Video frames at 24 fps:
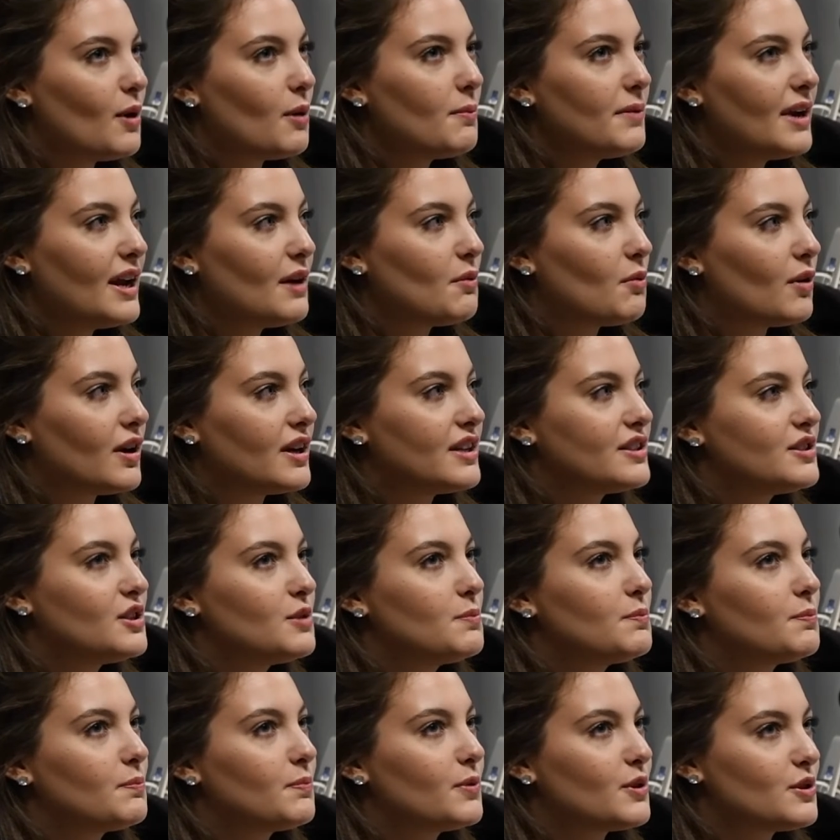moment I wanted to
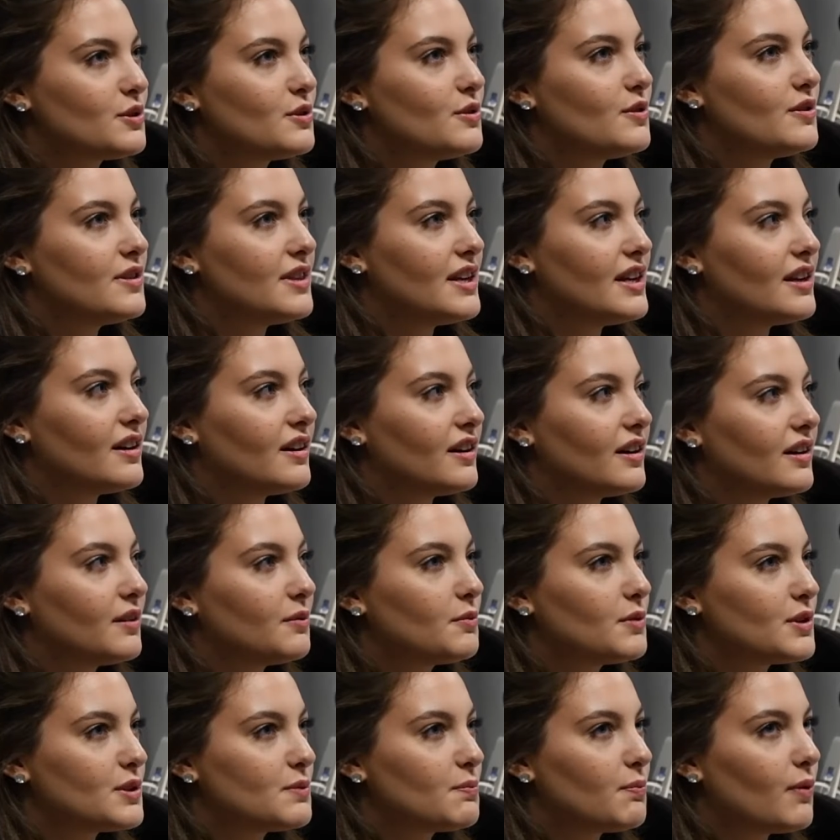pursue theater
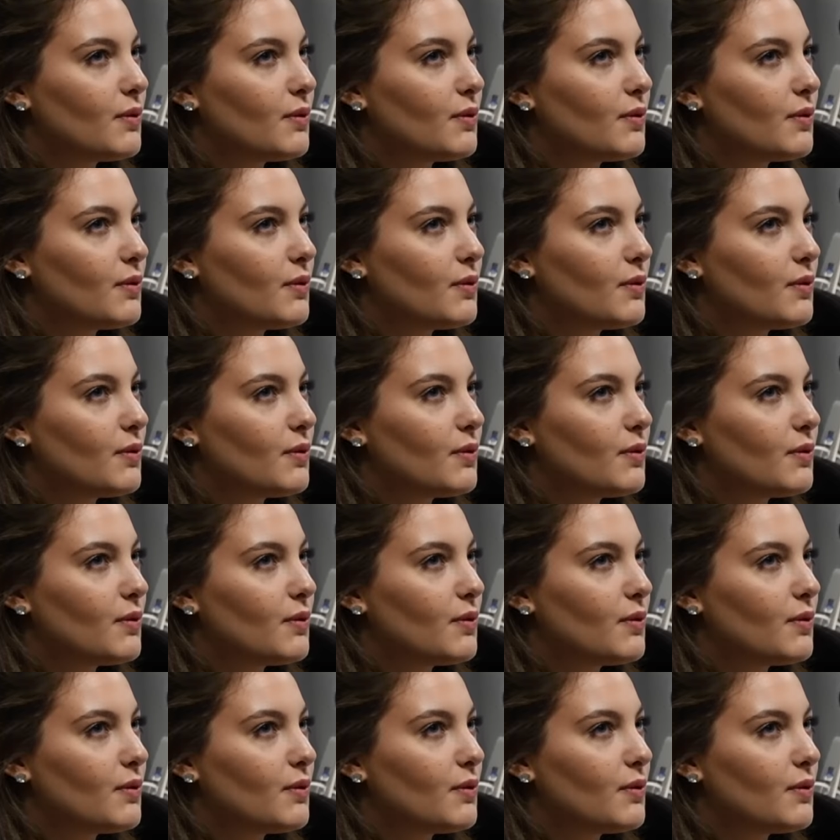was